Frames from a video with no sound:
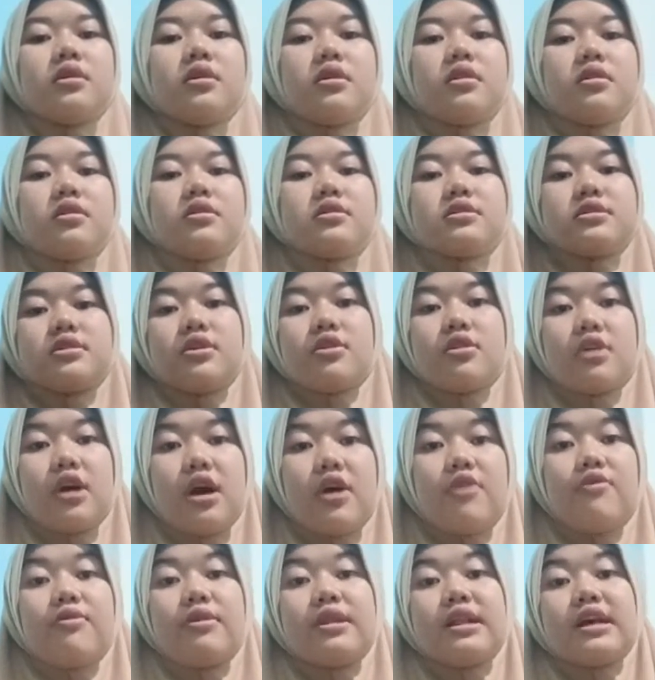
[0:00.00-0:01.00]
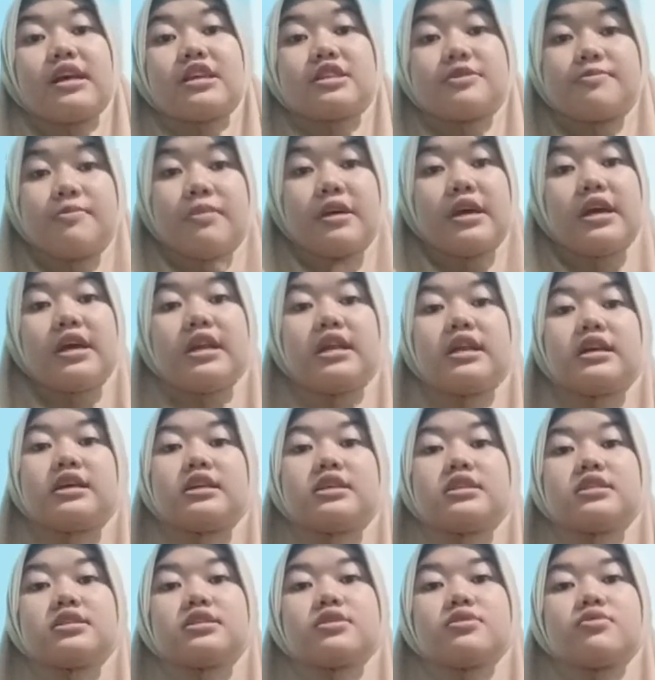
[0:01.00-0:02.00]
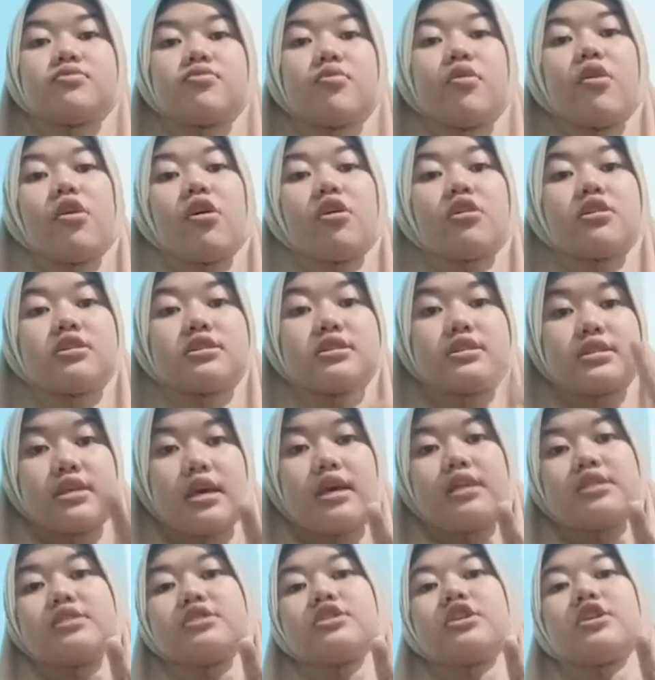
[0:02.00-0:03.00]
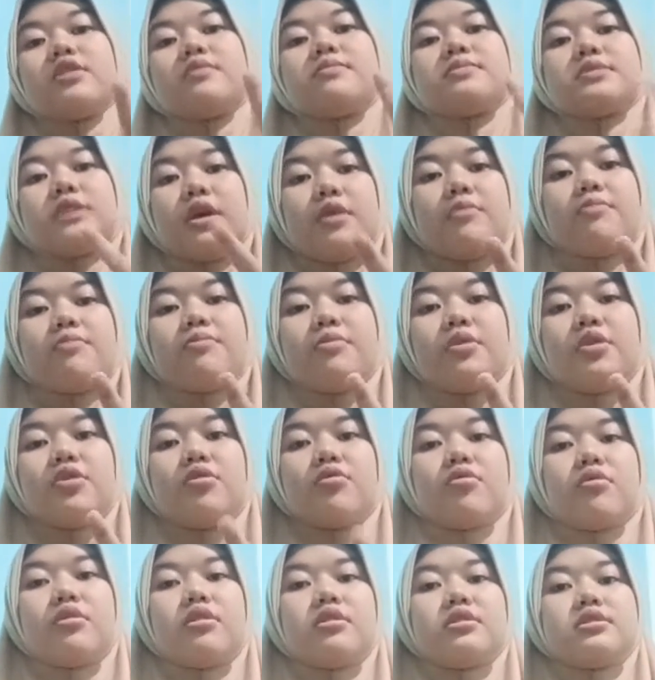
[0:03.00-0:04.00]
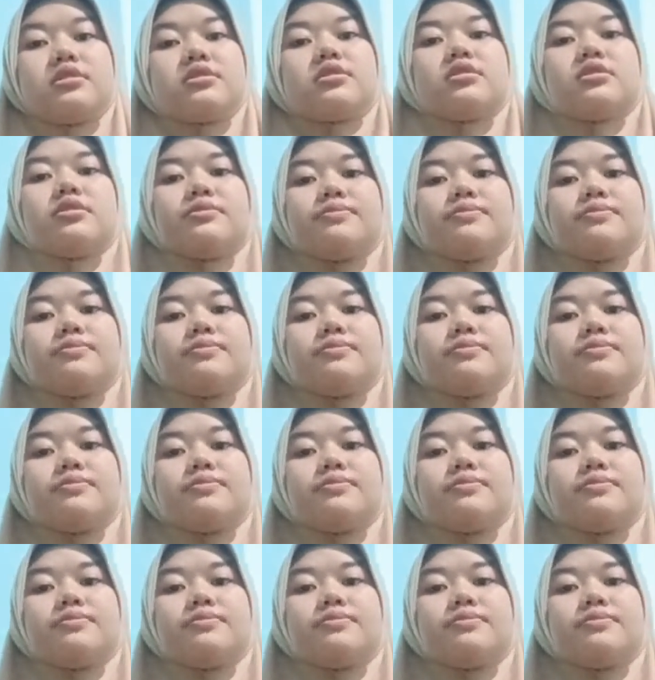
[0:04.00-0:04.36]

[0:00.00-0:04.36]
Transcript: The song I will explain is Rocks and Gems and Minerals.